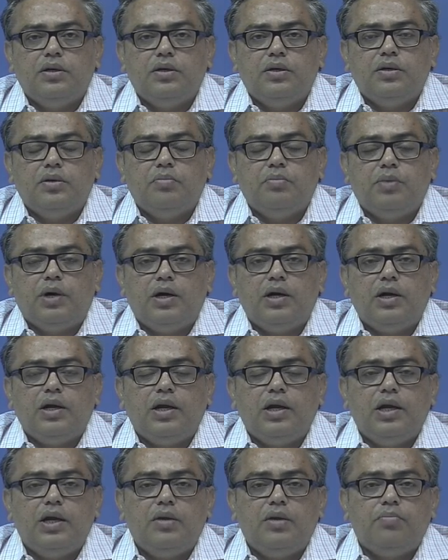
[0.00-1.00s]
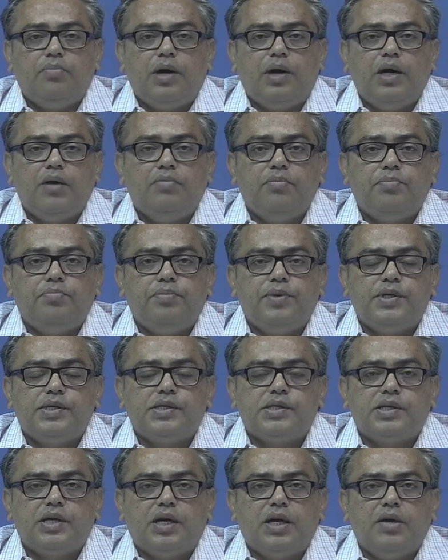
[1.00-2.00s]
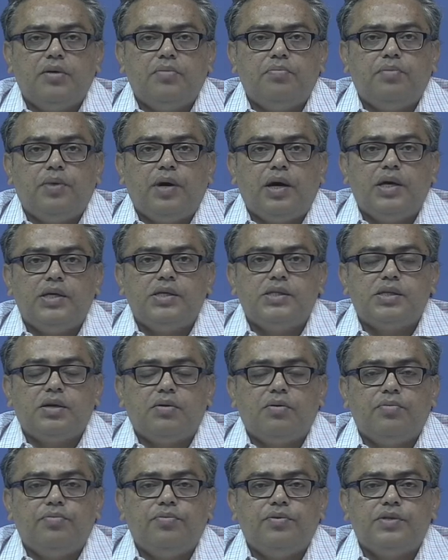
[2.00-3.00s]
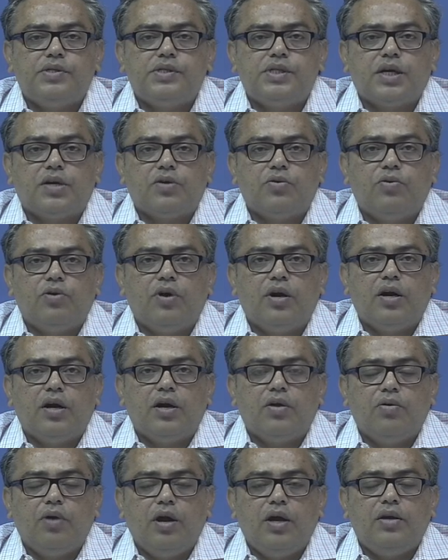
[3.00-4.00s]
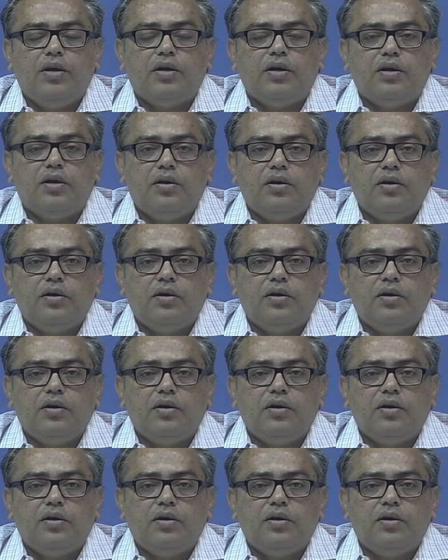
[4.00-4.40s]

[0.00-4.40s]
but it might prescribe by some of your sectoral regulator